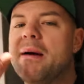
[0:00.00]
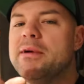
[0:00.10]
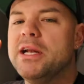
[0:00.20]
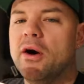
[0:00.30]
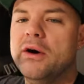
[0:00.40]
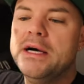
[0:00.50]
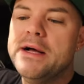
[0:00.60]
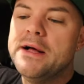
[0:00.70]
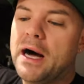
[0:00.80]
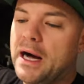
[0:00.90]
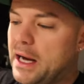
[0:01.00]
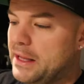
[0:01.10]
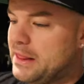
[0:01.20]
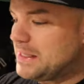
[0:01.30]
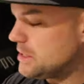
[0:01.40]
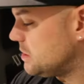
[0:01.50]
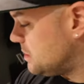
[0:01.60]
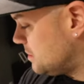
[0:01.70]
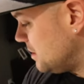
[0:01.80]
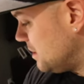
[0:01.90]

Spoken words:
let me know. That's